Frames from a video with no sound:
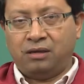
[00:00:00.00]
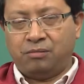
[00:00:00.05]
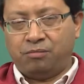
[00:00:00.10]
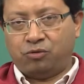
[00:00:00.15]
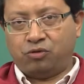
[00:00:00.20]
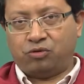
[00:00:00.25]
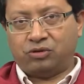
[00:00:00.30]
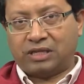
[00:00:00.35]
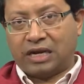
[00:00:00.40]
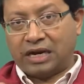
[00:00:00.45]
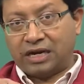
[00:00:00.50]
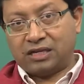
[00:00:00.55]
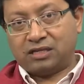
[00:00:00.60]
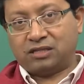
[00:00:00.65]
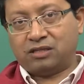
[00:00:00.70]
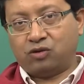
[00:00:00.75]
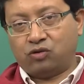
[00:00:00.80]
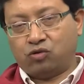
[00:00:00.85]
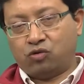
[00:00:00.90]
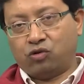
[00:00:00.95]
because that is
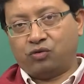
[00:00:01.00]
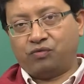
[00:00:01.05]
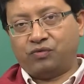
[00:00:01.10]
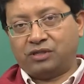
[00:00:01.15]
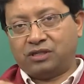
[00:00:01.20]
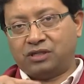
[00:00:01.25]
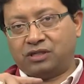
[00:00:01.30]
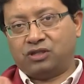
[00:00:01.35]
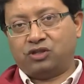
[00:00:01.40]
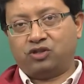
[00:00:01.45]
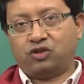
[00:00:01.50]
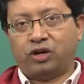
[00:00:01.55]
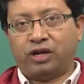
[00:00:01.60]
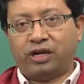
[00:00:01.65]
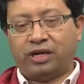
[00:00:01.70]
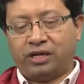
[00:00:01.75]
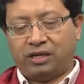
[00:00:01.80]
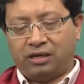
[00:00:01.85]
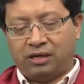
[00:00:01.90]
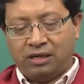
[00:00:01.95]
the node which is
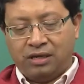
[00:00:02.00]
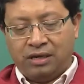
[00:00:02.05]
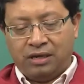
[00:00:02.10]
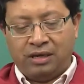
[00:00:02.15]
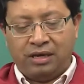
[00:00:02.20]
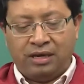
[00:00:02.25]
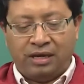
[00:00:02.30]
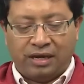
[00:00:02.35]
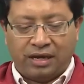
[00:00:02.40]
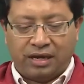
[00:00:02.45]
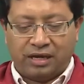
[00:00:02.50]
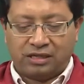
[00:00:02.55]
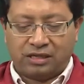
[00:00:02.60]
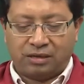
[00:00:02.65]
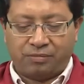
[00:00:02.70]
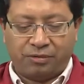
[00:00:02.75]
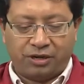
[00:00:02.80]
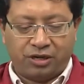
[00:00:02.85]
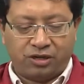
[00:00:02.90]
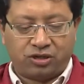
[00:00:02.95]
joining, as I
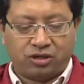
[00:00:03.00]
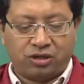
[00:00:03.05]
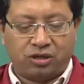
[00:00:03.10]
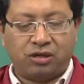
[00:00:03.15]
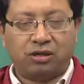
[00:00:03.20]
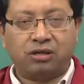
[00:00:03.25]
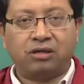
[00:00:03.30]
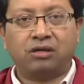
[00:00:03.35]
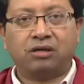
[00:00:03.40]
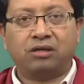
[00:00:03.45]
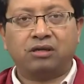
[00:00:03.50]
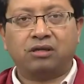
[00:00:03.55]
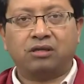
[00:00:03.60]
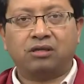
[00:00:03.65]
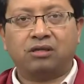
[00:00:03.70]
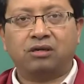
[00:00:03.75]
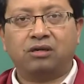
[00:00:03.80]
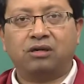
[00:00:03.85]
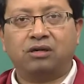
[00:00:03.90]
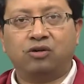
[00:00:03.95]
mentioned,
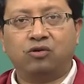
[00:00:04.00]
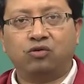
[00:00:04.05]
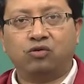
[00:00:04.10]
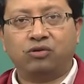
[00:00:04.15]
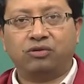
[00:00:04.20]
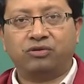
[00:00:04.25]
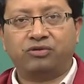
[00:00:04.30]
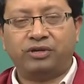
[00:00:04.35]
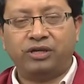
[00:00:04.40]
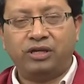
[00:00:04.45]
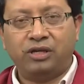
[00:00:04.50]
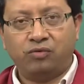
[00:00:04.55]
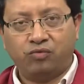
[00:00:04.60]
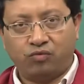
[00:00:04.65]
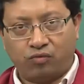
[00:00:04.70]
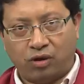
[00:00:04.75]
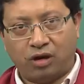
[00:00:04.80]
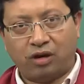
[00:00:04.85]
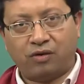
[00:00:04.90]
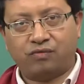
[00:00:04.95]
the node 3,
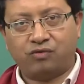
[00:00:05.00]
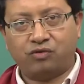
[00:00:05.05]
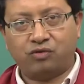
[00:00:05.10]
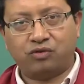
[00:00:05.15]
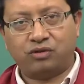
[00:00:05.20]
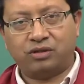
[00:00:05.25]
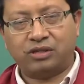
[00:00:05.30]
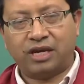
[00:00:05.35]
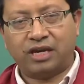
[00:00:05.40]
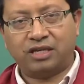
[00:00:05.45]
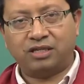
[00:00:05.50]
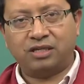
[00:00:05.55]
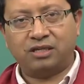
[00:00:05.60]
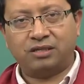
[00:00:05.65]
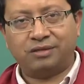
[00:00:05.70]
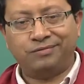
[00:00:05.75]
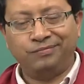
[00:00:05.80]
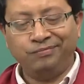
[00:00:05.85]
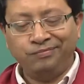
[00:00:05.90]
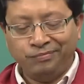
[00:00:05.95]
one of those
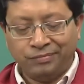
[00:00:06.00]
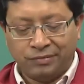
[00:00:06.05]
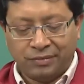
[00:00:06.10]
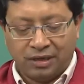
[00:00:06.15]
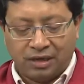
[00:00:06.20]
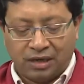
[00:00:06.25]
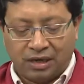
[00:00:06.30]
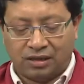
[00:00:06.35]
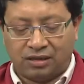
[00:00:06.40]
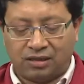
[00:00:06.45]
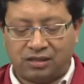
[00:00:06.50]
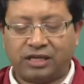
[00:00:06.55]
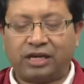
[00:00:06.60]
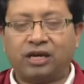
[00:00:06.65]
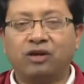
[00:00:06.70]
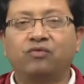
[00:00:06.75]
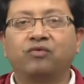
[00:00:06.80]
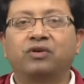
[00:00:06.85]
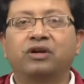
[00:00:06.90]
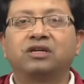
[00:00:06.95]
edges, and the
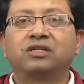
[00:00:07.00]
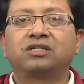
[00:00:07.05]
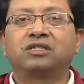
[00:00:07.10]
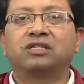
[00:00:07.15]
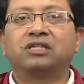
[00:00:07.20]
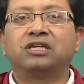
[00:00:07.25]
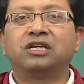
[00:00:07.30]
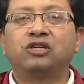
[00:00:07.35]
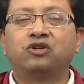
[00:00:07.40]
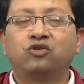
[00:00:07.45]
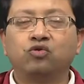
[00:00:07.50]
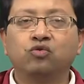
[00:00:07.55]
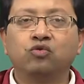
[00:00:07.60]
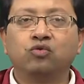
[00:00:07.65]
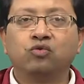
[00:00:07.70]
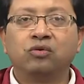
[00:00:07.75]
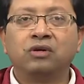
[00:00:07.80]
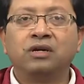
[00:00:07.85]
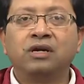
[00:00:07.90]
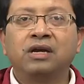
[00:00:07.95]
second one is
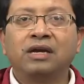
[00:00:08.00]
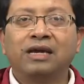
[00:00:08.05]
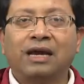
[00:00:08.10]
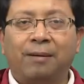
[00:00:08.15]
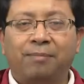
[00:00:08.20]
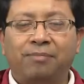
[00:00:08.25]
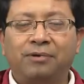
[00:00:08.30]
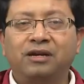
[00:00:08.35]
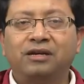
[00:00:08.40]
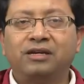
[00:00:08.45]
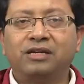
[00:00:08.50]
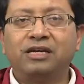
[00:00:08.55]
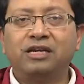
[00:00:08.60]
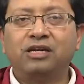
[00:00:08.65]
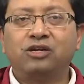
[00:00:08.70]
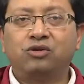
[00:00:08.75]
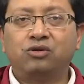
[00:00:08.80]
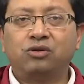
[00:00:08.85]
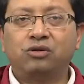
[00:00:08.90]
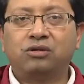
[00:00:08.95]
T2, capital
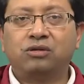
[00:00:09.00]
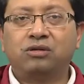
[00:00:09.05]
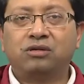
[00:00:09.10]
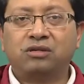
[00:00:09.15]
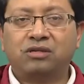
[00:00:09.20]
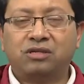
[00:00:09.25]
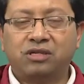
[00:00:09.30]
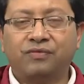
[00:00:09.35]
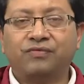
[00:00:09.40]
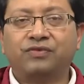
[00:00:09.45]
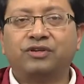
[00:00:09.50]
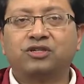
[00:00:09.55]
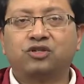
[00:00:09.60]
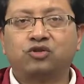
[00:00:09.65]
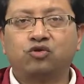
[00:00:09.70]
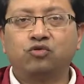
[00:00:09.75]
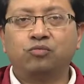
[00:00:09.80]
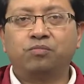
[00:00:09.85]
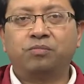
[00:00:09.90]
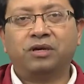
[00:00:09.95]
T suffix
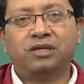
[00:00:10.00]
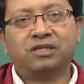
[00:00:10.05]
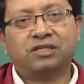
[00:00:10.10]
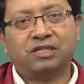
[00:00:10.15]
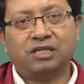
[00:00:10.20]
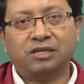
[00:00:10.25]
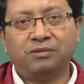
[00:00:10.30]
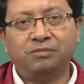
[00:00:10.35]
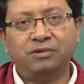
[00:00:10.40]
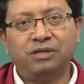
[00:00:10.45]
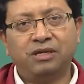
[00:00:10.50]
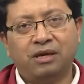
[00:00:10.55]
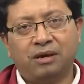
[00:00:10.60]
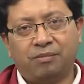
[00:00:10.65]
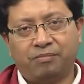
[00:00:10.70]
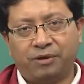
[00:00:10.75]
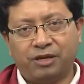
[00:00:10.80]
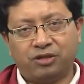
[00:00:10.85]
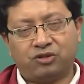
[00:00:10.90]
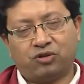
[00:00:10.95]
2 plus Tb,
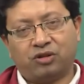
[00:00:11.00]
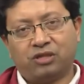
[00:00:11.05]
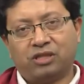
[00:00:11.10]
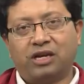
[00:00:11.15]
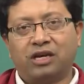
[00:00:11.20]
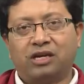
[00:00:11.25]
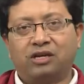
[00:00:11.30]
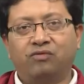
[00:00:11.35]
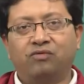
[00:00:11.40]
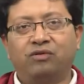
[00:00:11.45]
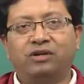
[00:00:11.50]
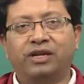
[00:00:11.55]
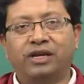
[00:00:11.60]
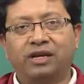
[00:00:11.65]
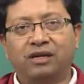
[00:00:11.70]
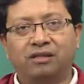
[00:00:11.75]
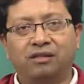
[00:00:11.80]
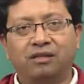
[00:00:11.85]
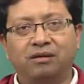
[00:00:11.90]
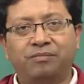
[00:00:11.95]
and based on that you will
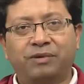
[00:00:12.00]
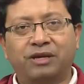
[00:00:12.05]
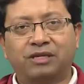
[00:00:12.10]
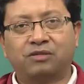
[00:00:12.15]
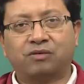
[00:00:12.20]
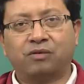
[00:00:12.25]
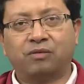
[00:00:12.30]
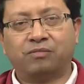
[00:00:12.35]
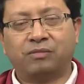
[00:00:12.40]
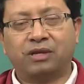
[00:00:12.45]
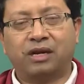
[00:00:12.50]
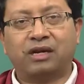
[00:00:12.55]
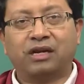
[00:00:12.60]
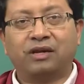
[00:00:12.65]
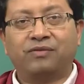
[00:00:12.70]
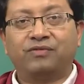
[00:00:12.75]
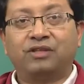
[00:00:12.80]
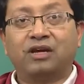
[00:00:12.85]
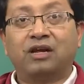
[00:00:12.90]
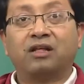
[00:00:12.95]
take the maximum that.
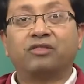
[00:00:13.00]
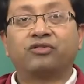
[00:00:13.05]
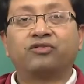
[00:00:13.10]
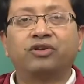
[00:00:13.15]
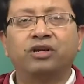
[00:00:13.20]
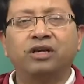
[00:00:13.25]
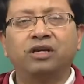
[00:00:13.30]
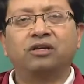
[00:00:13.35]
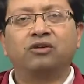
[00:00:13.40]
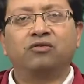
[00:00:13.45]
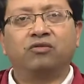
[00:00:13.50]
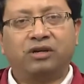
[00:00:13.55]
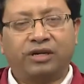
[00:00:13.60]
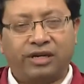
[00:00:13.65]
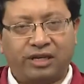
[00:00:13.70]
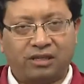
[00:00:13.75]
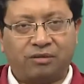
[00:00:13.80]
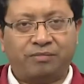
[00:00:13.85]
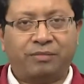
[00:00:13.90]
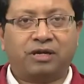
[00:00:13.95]
If there are 3, you will
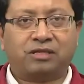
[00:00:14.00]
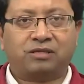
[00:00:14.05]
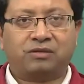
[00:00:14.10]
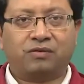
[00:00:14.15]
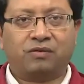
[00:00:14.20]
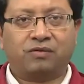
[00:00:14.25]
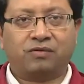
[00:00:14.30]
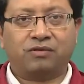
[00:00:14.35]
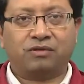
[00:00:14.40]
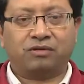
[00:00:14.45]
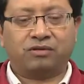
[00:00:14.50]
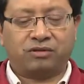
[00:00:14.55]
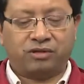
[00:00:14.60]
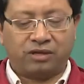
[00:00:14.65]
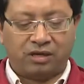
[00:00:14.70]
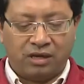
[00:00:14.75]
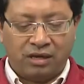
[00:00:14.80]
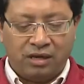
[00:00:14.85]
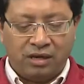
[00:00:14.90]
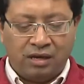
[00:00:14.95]
take the maximum of these 3,